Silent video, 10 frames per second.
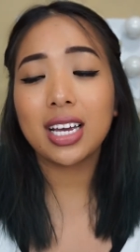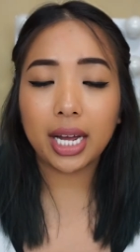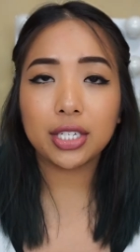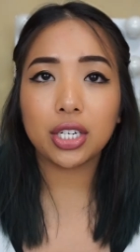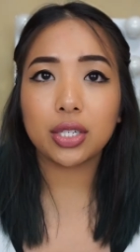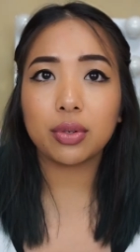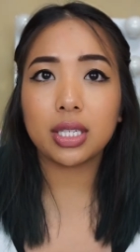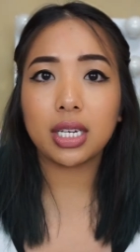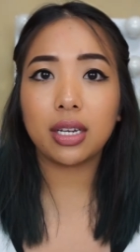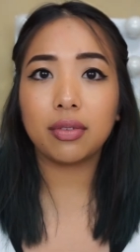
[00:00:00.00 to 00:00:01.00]
I just
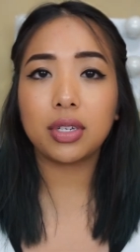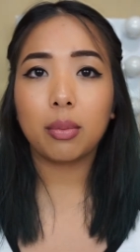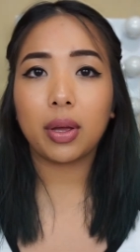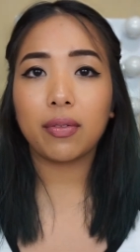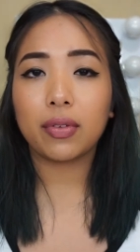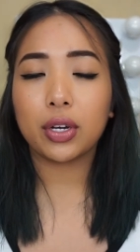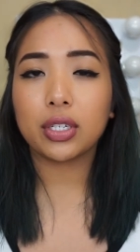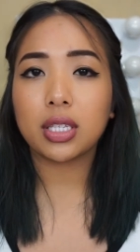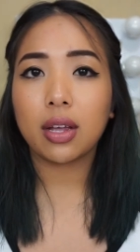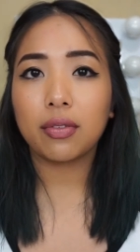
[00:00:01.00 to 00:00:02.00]
received my
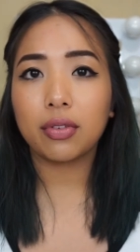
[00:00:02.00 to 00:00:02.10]
first